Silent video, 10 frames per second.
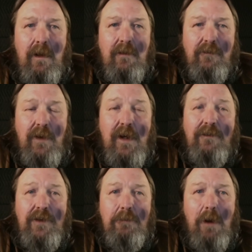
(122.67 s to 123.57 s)
Very
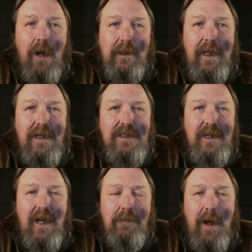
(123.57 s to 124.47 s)
few
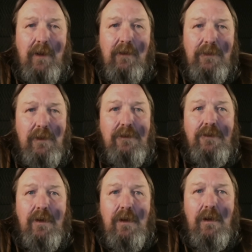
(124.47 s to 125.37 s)
broadcast-style
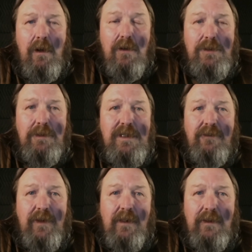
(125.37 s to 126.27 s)
microphones are
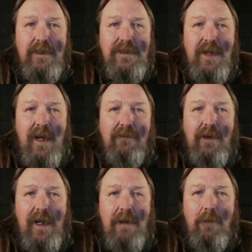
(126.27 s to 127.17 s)
specifically designed
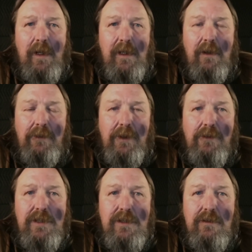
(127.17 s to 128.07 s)
for ham radio
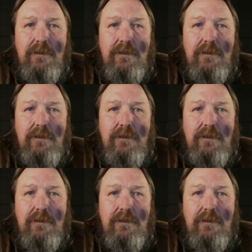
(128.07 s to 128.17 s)
use.